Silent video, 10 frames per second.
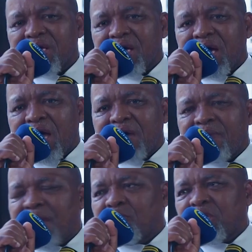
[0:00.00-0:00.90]
I'm,
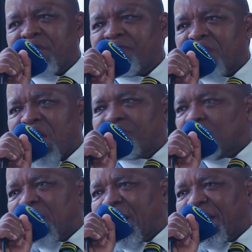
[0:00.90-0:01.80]
I'm, not every, I'm not
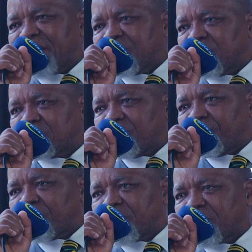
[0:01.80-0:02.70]
allergic to
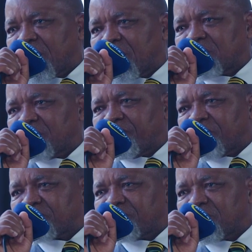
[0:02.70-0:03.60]
foreign direct
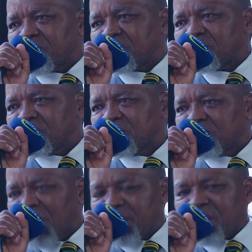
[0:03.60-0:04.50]
investment.
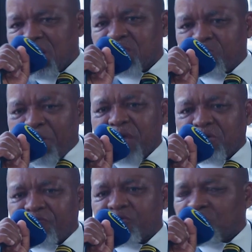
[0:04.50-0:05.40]
Mm. I think it's part
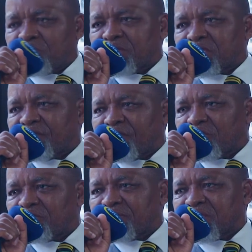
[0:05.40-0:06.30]
of economic
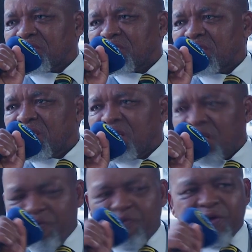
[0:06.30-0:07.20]
development. Mm-hmm.
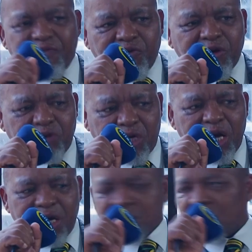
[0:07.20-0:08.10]
If we foreign
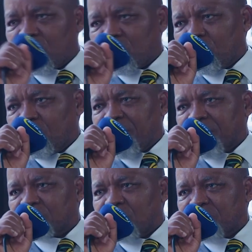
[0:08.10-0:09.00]
direct
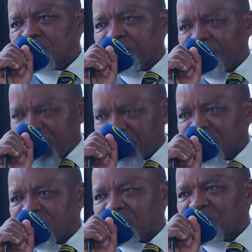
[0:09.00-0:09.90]
conglomerates want to invest in
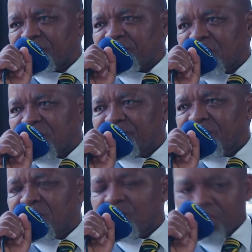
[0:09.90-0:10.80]
South Africa,
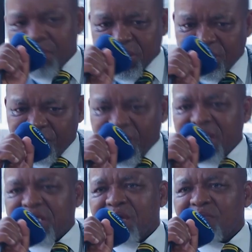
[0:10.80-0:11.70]
we must invite
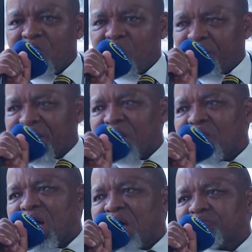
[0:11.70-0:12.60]
them, open our
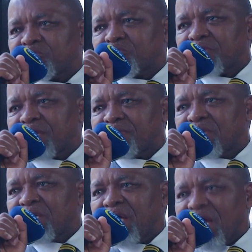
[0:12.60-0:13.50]
arms to them,
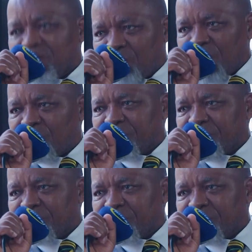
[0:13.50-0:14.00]
and work with